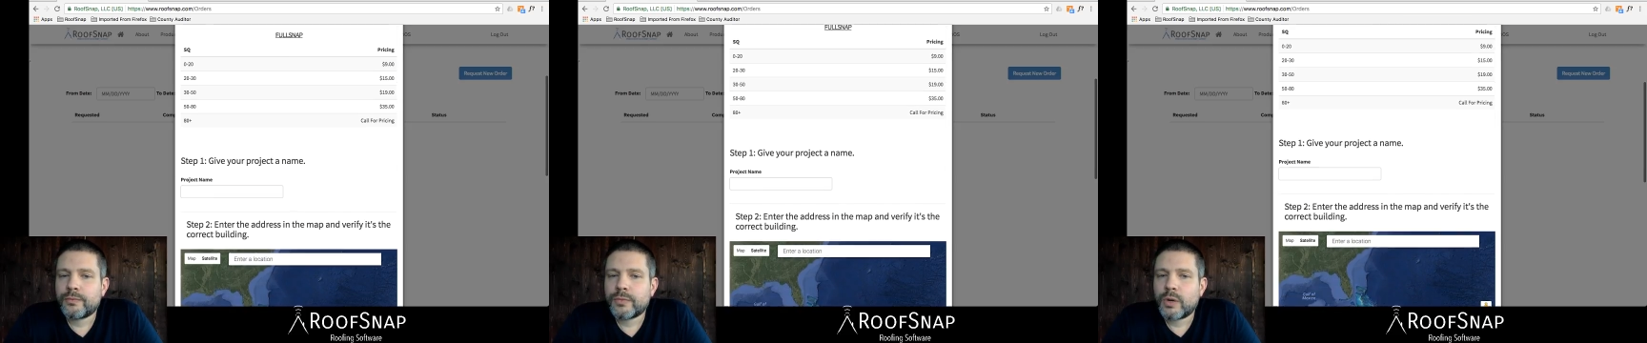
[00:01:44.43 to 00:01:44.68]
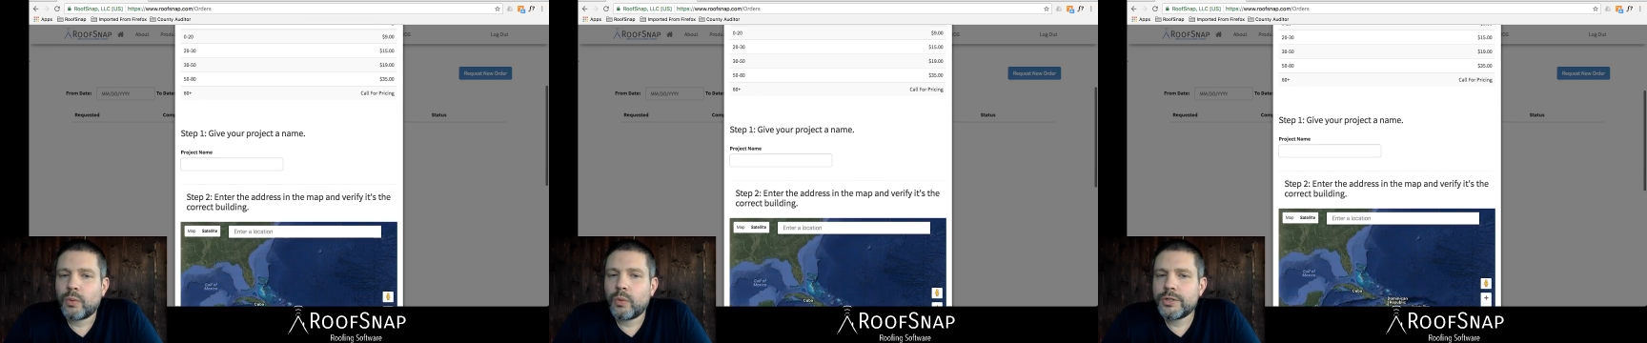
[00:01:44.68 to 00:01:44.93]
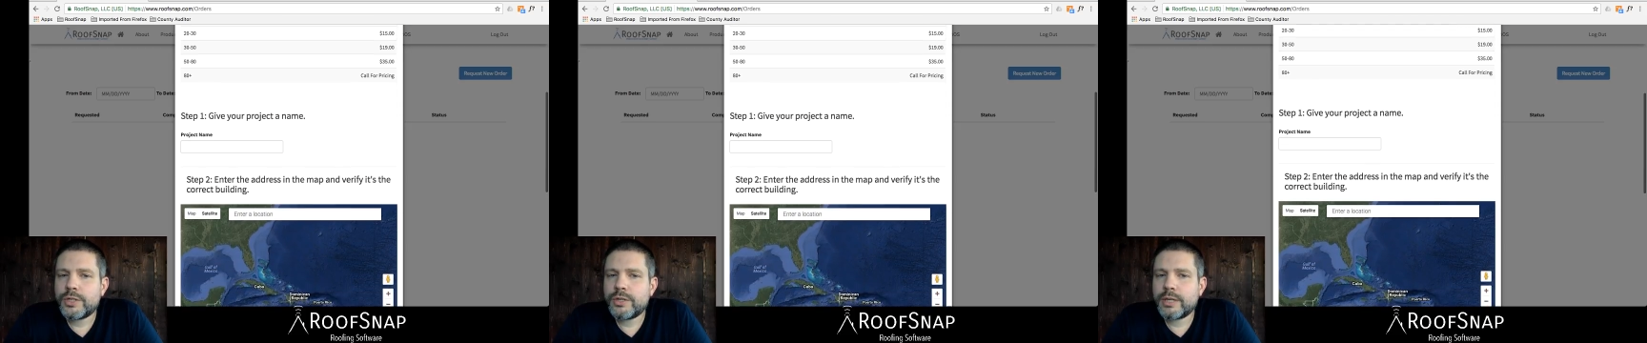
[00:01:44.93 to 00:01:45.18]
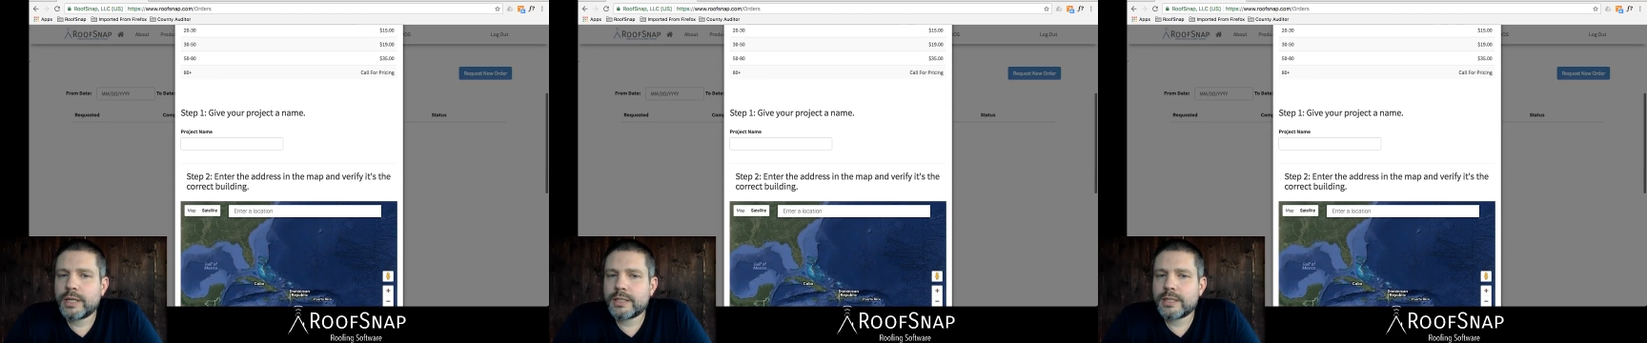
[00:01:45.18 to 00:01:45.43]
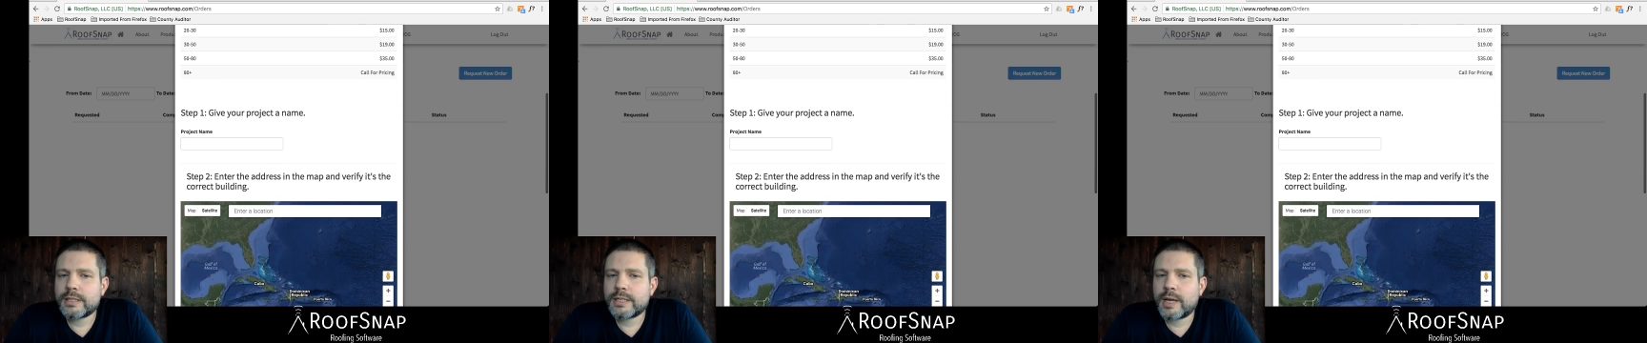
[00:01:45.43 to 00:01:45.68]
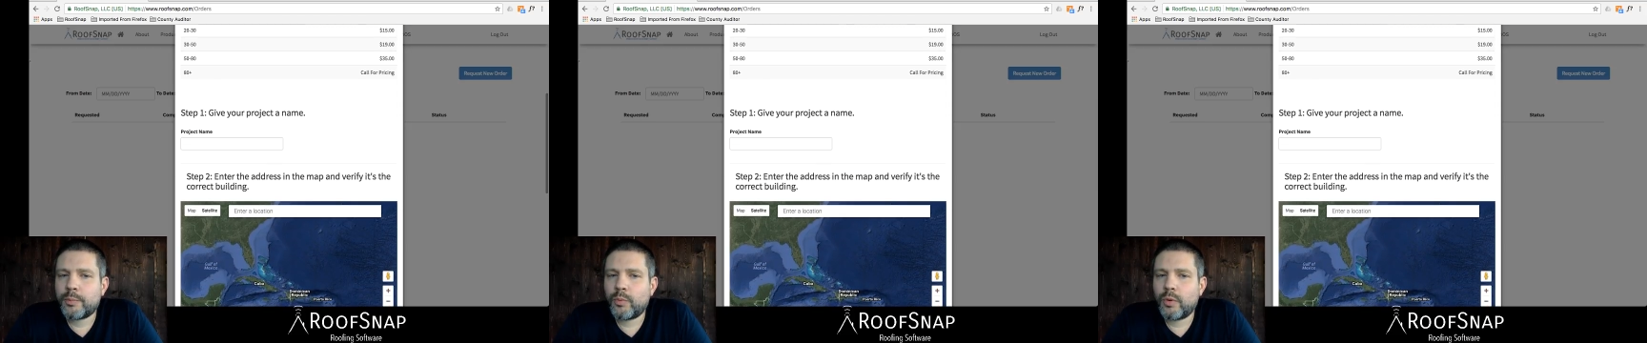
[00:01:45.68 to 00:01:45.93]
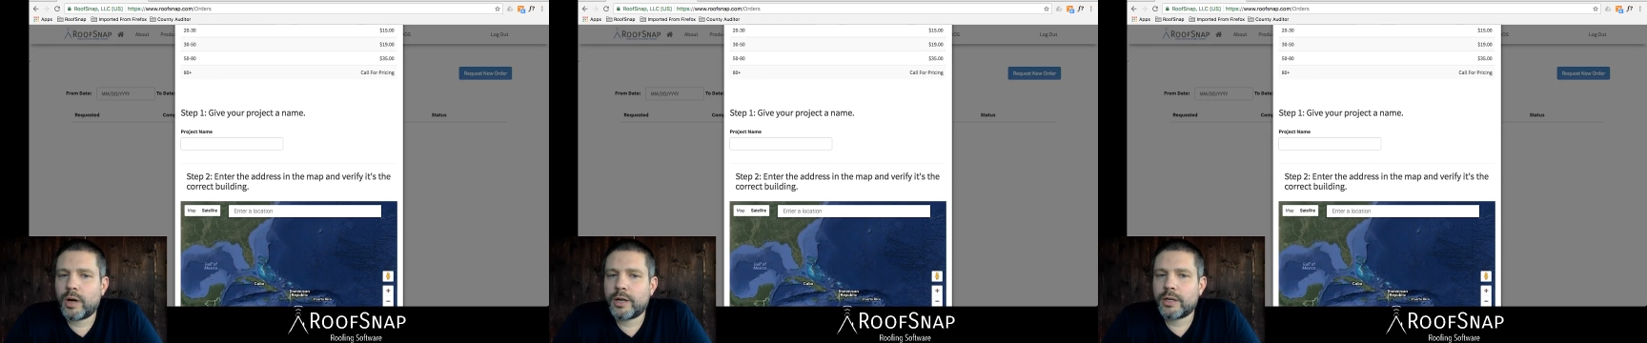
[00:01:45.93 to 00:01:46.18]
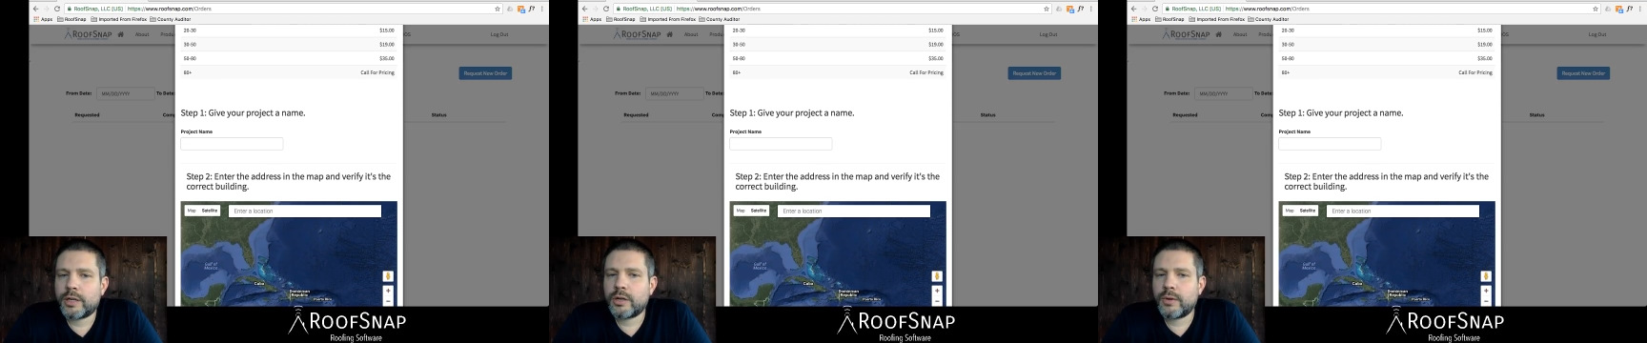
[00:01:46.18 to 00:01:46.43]
Once you get to step
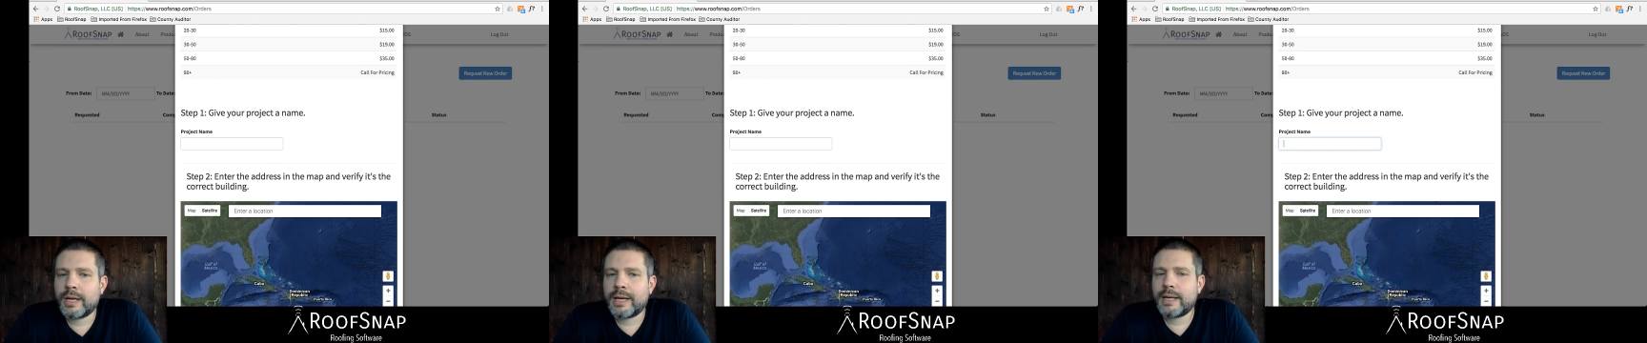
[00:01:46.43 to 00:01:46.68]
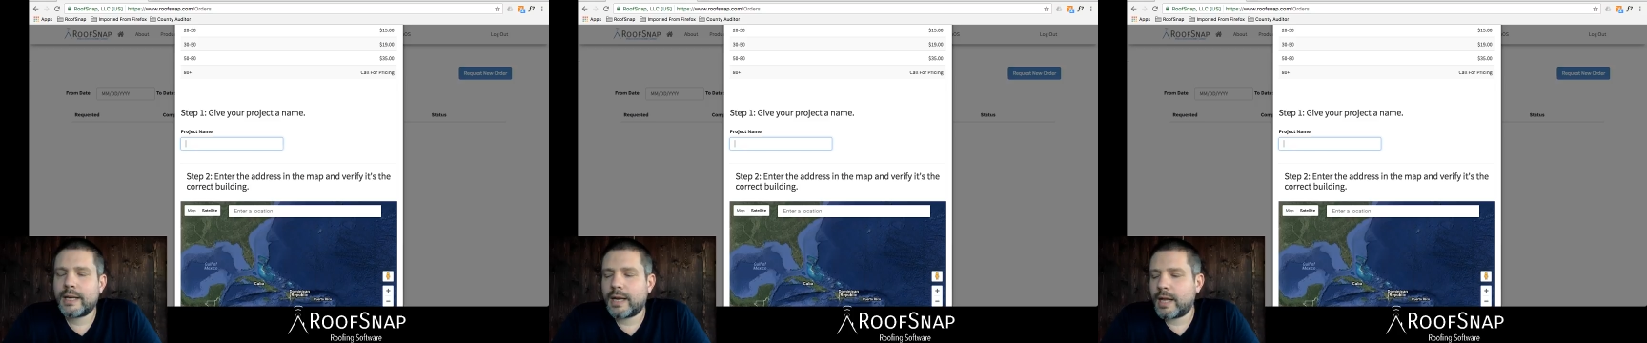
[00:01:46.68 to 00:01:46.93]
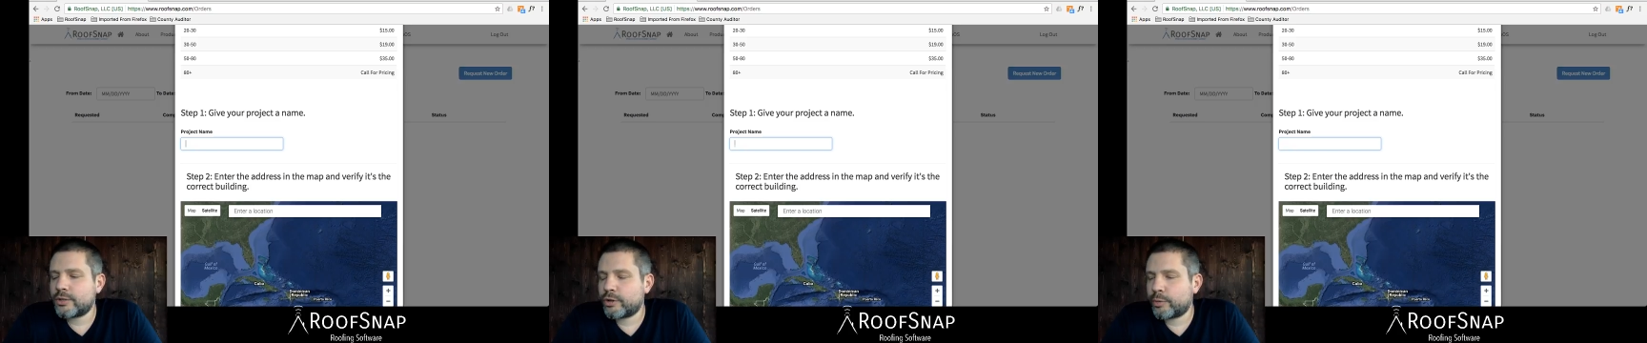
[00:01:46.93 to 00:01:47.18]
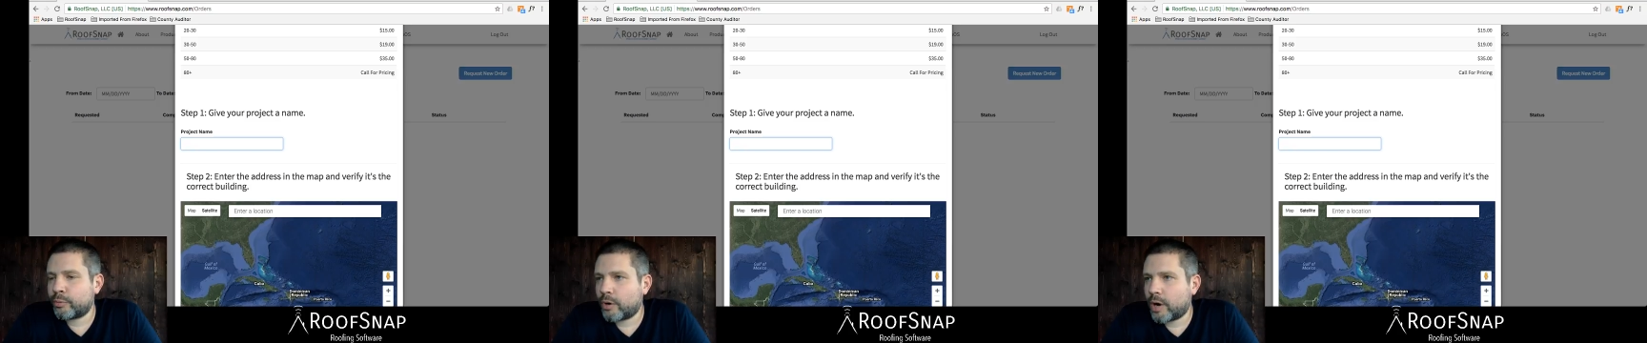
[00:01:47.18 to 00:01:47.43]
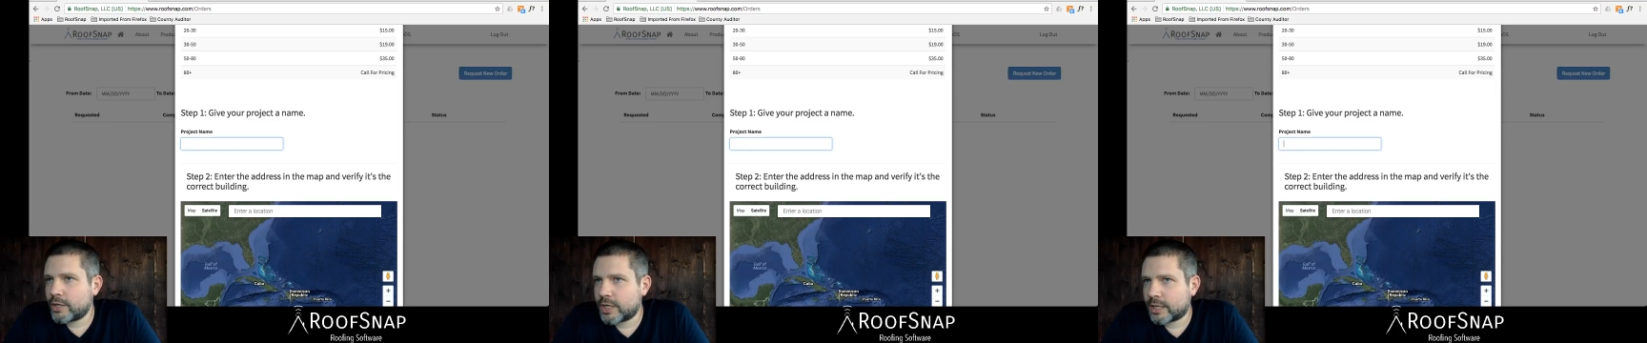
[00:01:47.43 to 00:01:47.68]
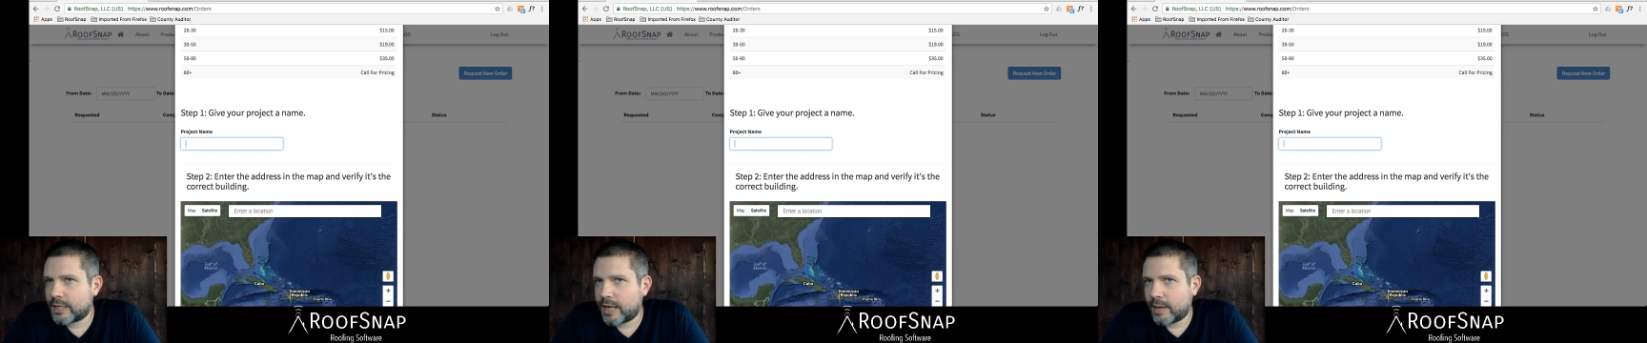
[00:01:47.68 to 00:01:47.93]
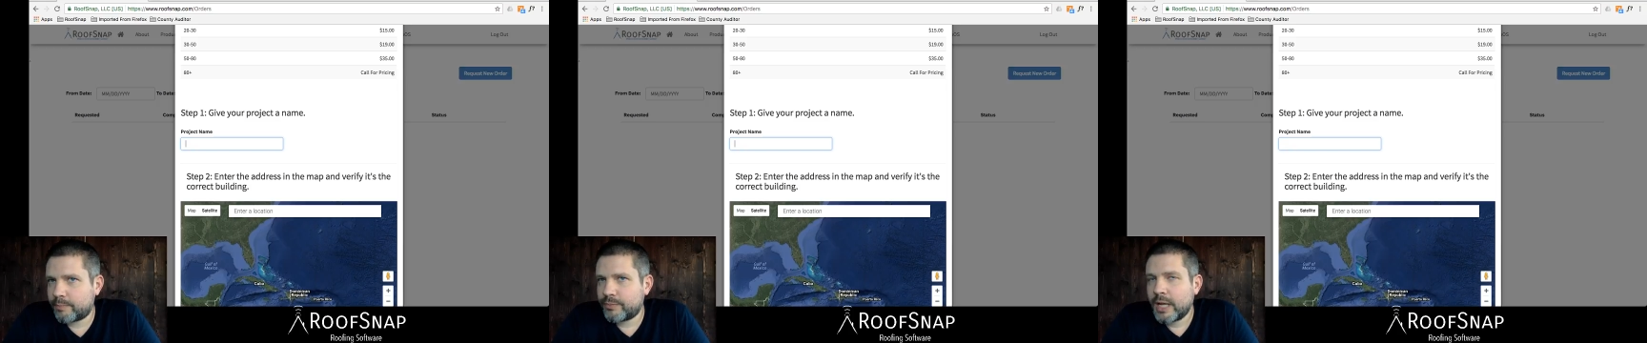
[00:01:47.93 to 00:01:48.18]
1, go ahead and enter the project name.